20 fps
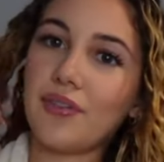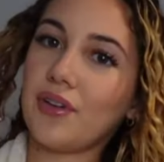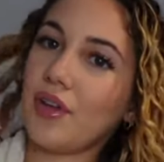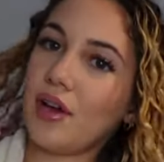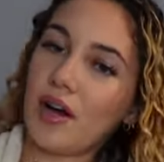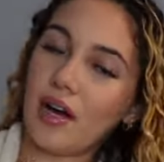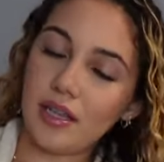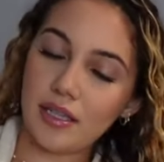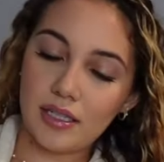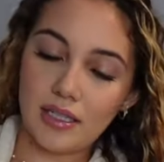for the
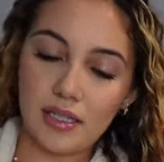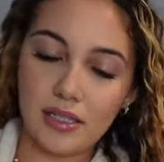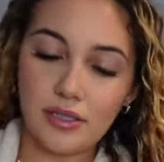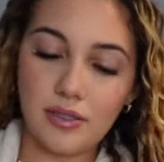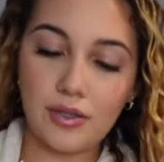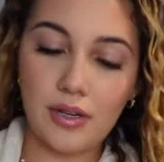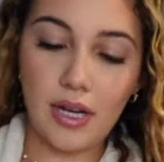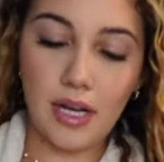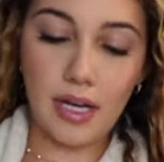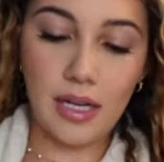holidays,
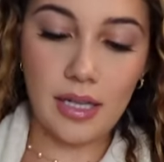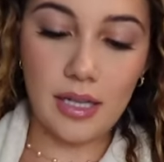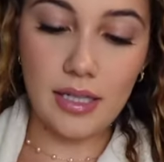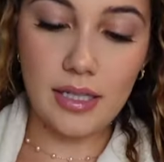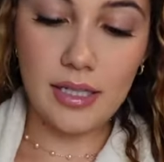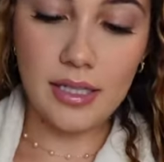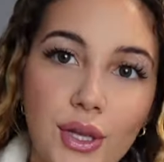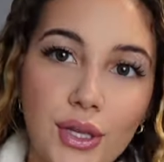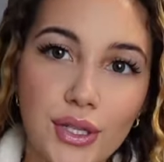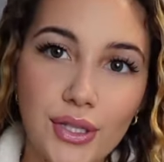you
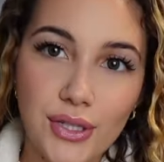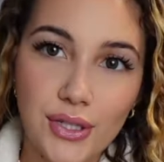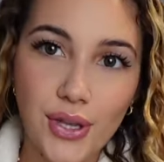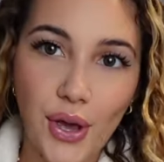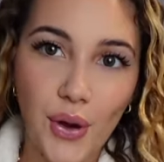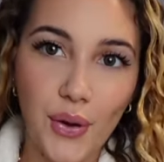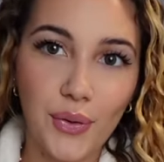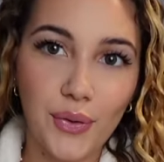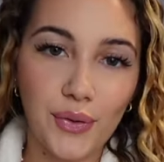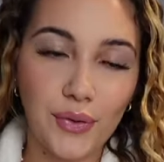guys.
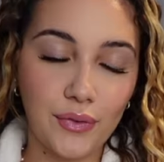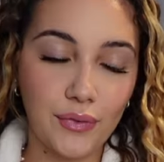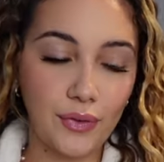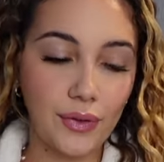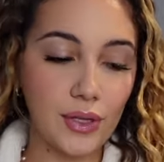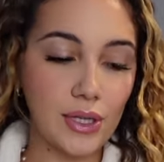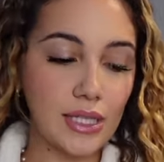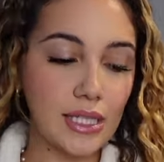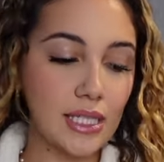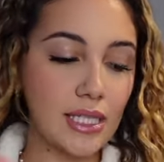So, for
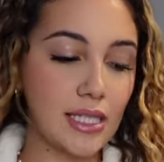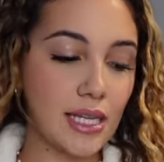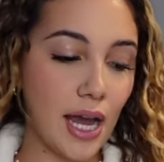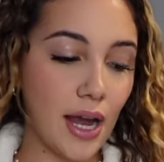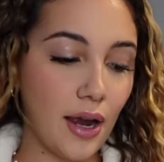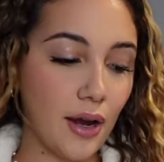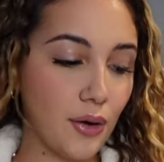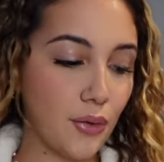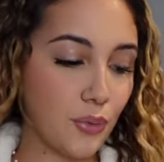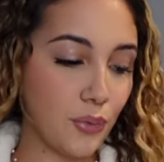this
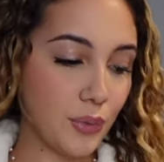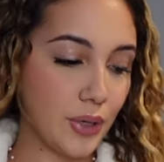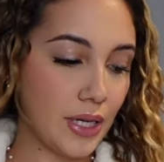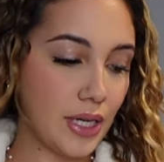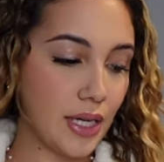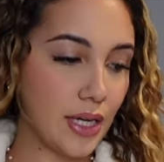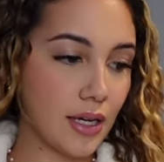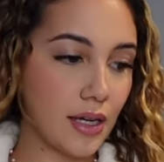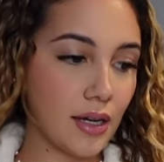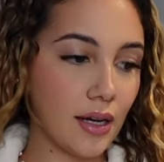entire
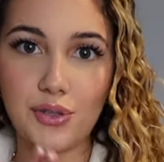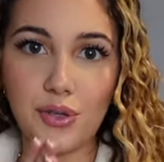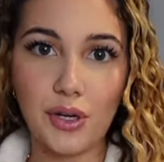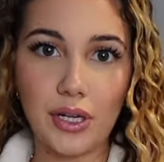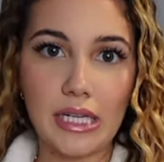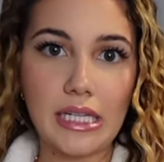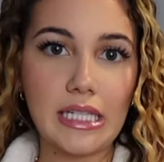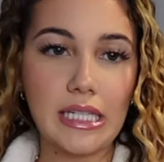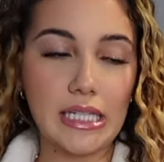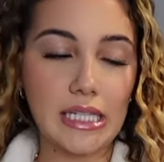week,
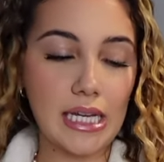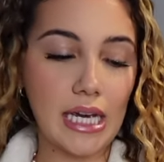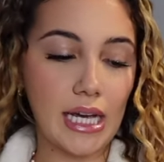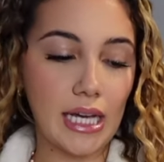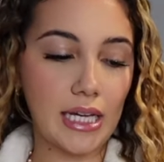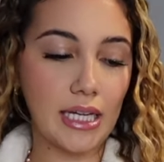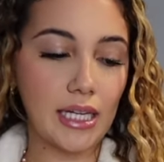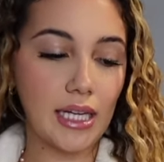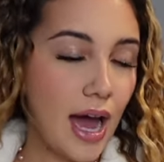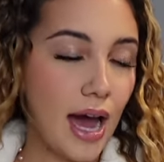starting
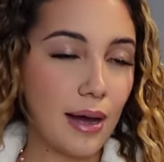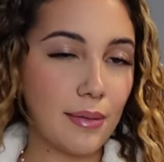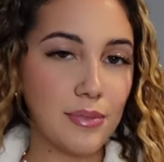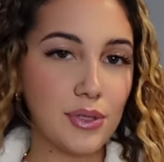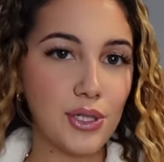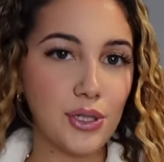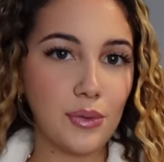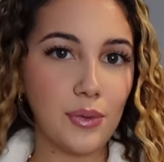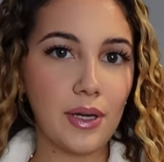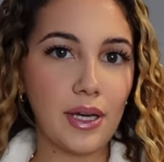today, I'm
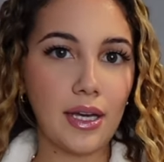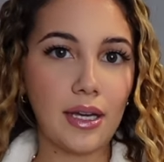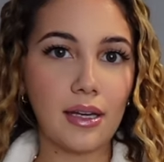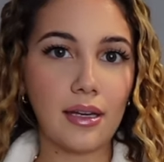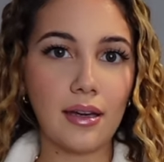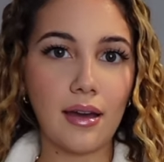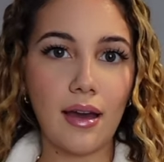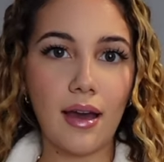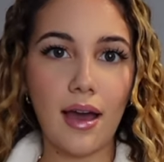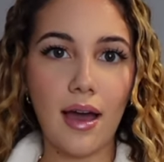
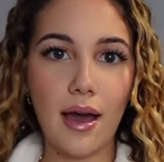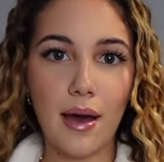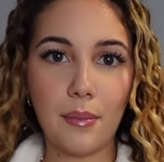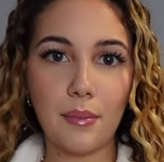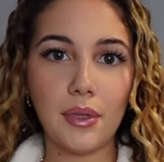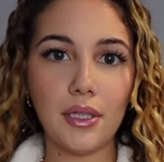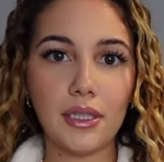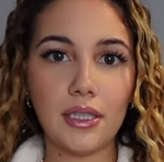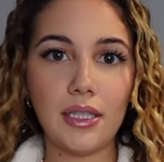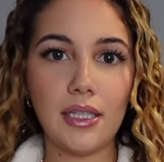doing
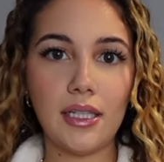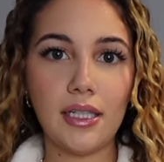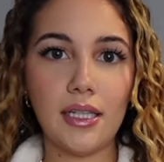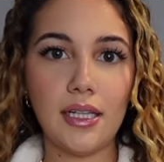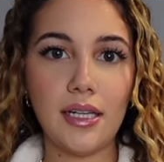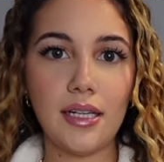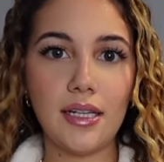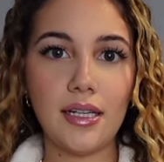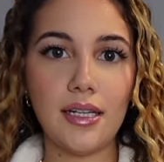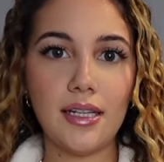
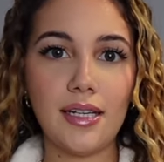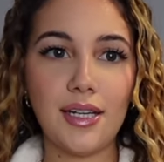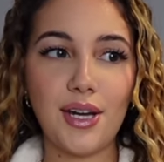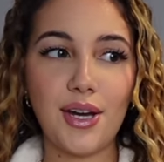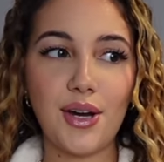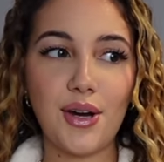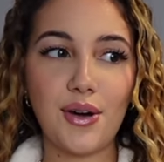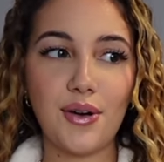Emily